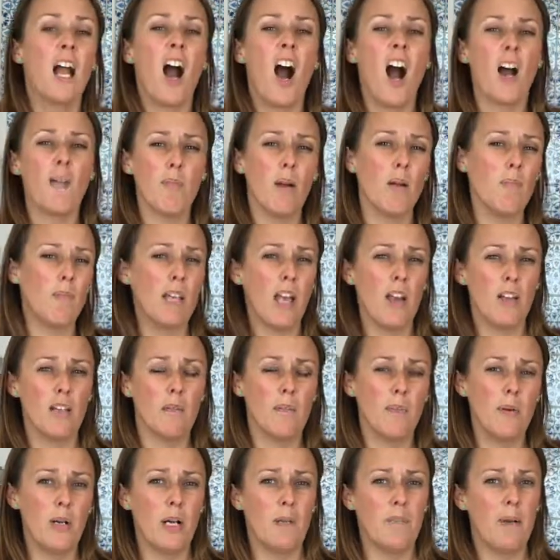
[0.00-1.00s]
I'd probably only
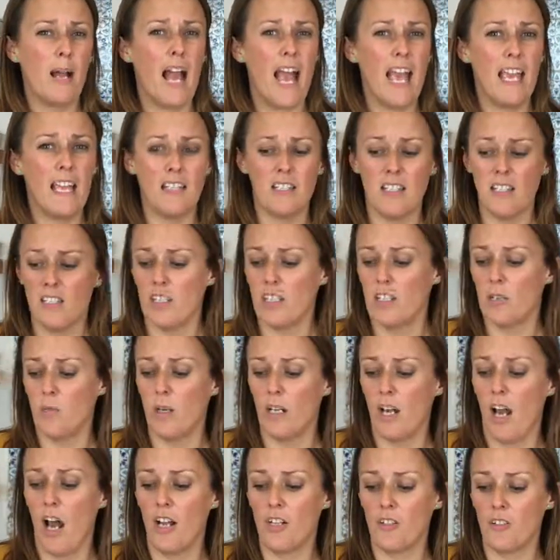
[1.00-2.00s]
put about 80 to
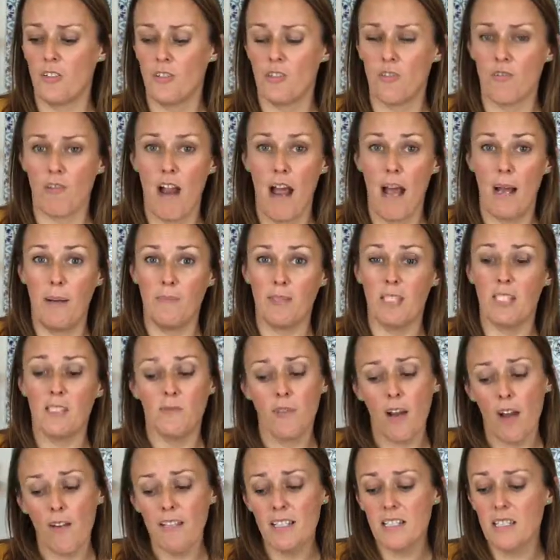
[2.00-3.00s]
100 grams. It's
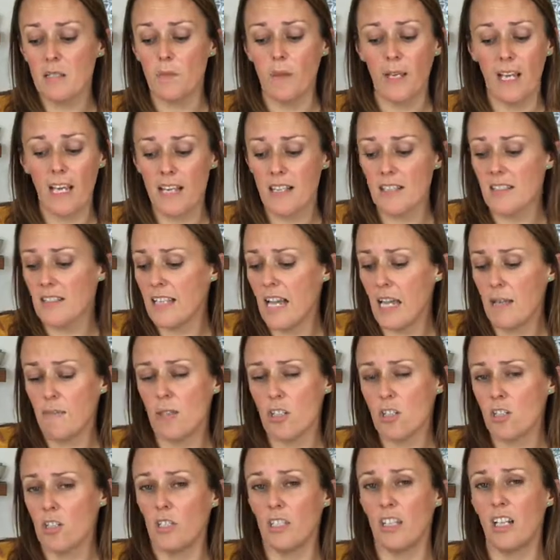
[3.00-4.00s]
very sweet, same
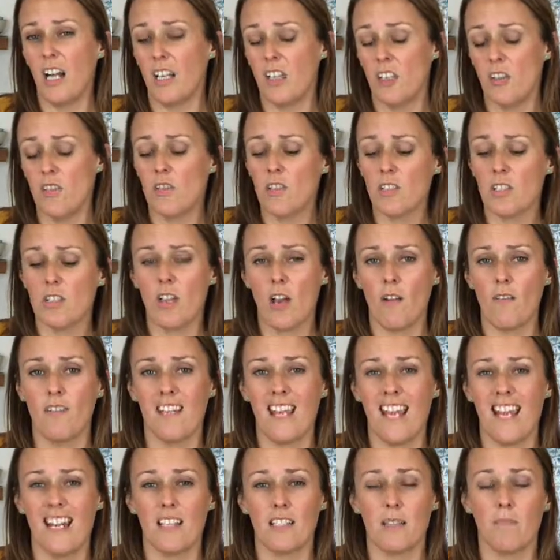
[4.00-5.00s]
as sugar, and you just don't
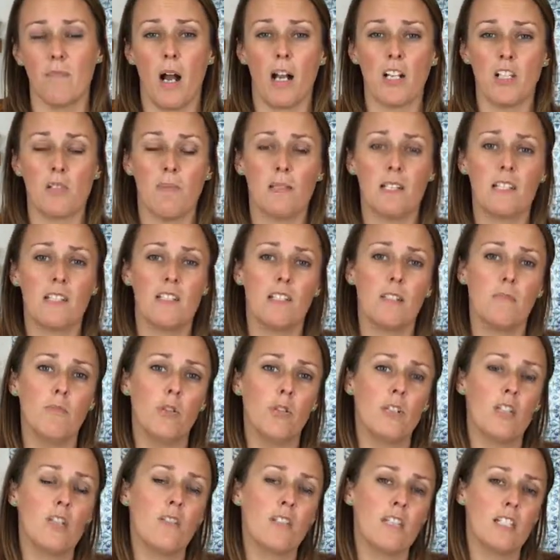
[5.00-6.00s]
need as much, because the
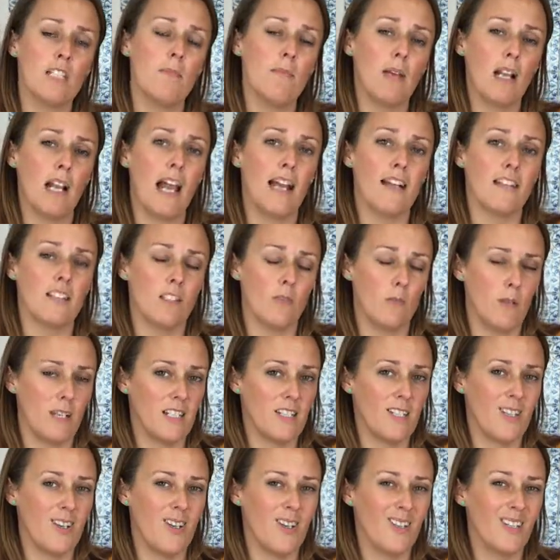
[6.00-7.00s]
more you stimulate a sweet
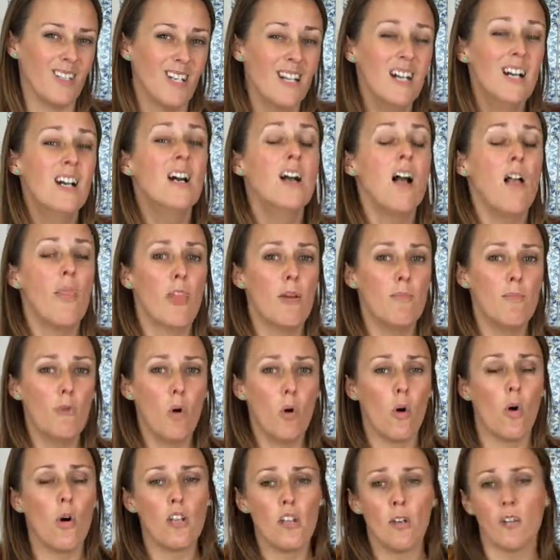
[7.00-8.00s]
tooth, the
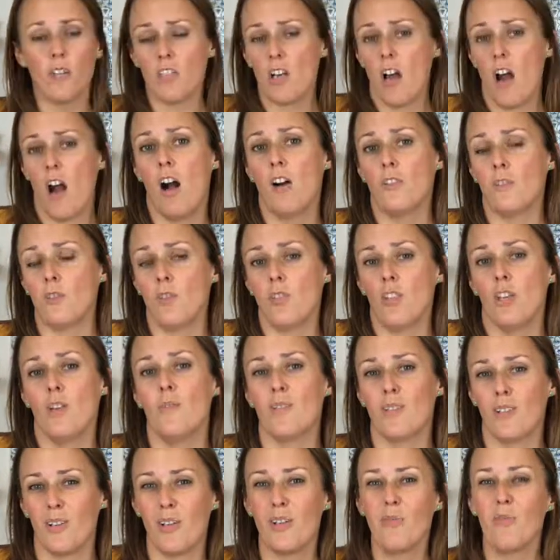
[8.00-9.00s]
more your child or you
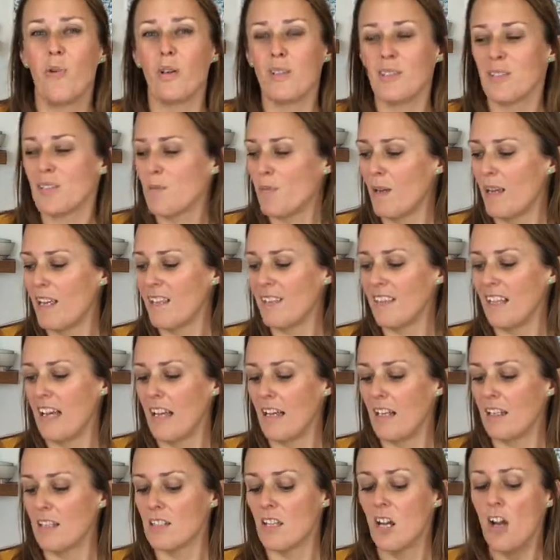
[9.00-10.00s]
is going to want sweet
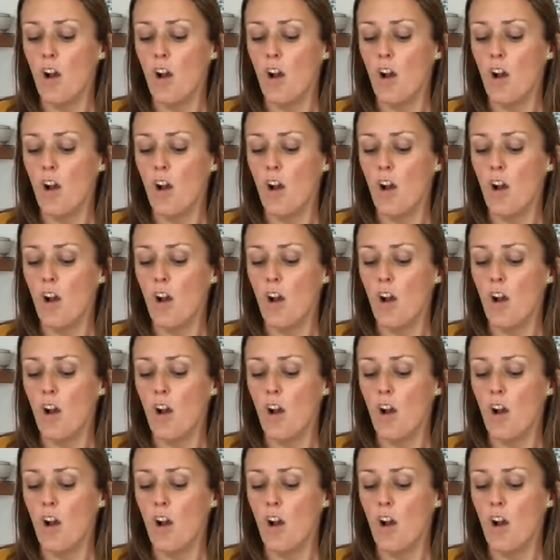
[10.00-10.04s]
things.